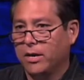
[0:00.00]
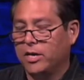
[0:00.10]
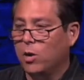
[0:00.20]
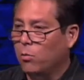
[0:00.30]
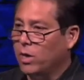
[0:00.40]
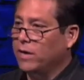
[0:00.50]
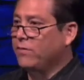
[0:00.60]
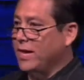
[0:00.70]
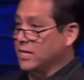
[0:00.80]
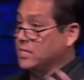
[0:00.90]
You know, one of
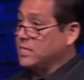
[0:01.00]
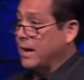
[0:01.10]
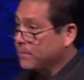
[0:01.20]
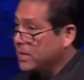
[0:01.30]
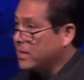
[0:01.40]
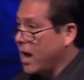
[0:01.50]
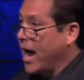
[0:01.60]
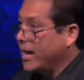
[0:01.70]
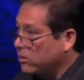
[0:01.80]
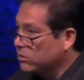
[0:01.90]
the accepted
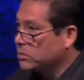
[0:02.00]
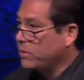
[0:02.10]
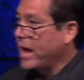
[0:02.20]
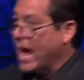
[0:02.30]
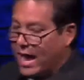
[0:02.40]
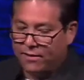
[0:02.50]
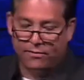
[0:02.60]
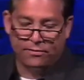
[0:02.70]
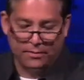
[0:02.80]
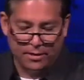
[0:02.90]
idols we have
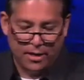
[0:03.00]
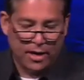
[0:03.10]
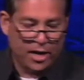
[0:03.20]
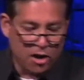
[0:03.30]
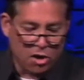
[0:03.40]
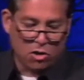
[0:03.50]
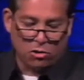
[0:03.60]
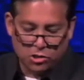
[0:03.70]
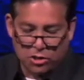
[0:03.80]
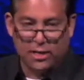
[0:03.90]
in our
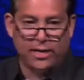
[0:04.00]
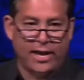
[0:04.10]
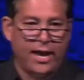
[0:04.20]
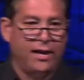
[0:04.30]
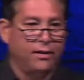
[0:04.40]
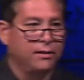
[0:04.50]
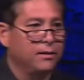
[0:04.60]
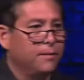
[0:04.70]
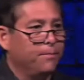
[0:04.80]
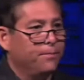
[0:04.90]
culture today
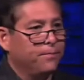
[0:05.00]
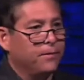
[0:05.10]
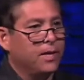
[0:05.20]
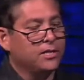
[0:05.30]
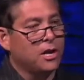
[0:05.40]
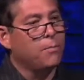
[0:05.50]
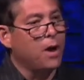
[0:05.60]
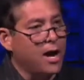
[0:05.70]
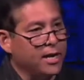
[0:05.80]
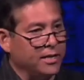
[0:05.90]
is our
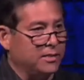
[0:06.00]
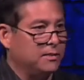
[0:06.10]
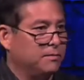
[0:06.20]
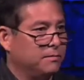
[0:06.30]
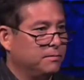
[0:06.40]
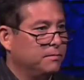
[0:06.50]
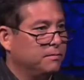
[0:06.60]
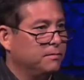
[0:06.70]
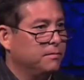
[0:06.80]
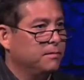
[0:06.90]
bodies.
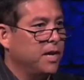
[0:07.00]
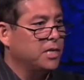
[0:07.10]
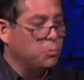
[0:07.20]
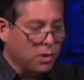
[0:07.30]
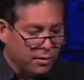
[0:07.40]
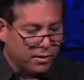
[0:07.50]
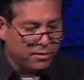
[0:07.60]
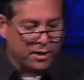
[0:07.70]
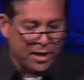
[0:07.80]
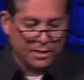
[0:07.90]
It's one of the
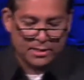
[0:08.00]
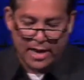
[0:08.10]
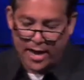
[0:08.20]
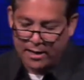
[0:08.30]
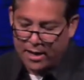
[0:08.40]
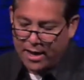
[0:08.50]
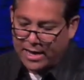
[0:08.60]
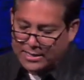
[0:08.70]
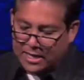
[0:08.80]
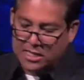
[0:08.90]
things that
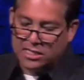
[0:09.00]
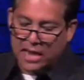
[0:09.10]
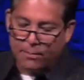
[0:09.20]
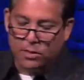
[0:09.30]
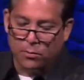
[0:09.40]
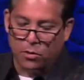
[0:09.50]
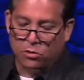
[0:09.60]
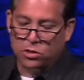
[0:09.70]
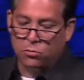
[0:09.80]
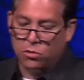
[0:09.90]
is acceptable
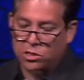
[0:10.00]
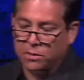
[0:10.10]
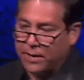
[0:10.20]
to worship.